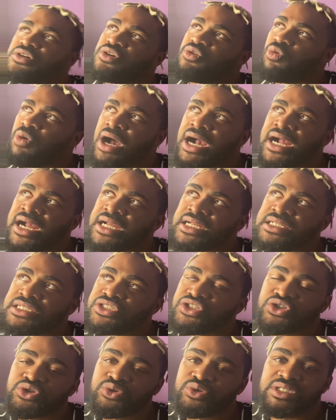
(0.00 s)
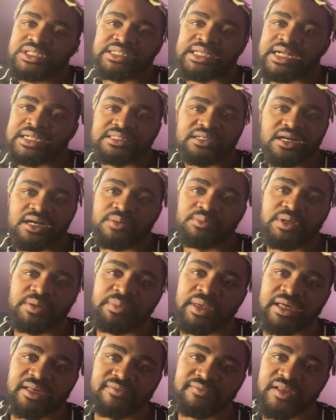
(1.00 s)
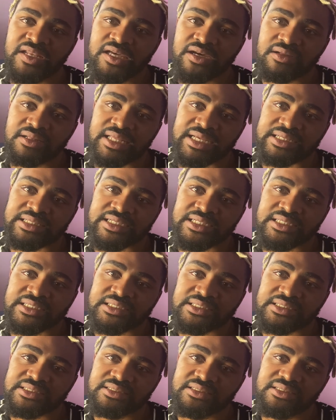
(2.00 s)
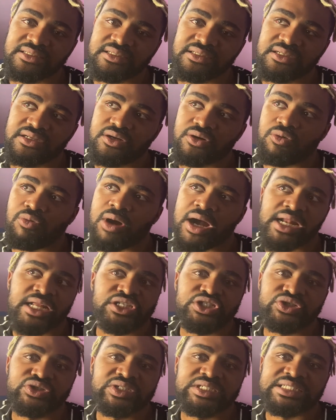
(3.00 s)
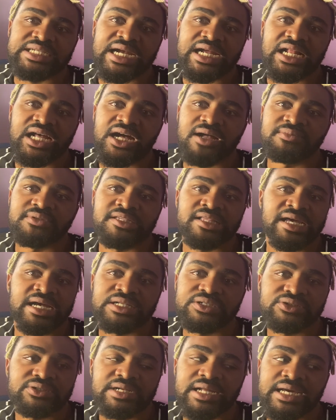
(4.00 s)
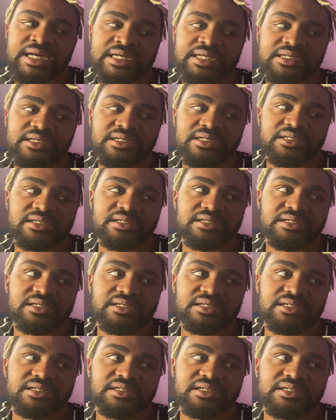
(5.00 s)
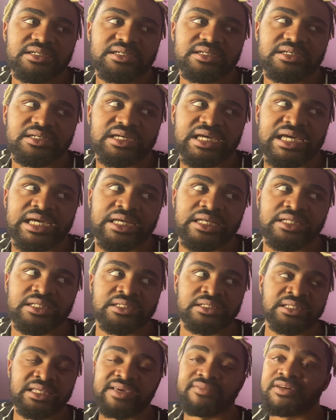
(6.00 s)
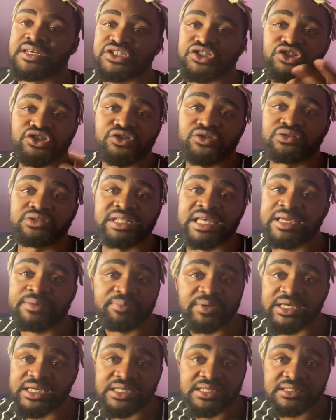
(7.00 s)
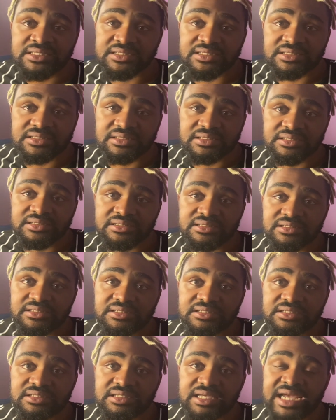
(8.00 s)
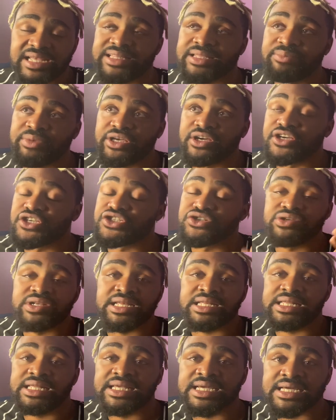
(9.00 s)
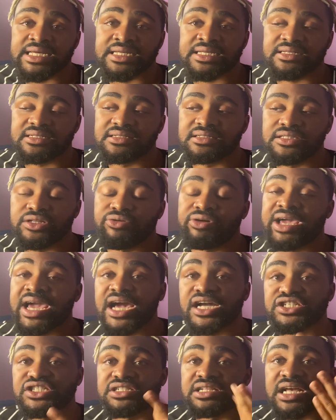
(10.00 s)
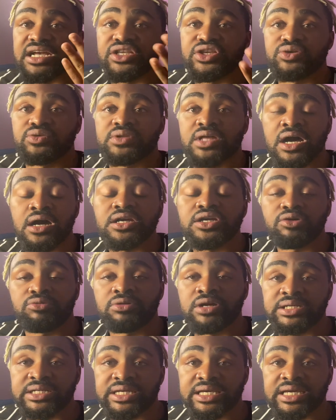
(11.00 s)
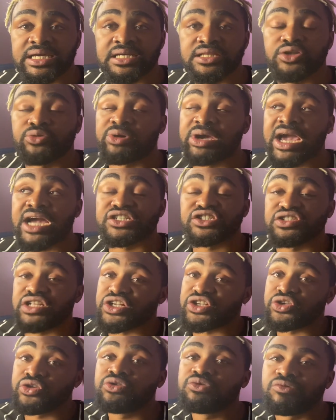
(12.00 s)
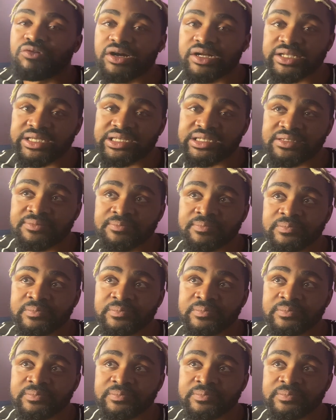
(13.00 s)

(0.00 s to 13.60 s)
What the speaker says: Why did you decide to come and make a video like this? Why did you decide to come to the internet and give us your little think piece? And then because you didn't get the reaction that you thought you were gonna get, the reaction that you wanted,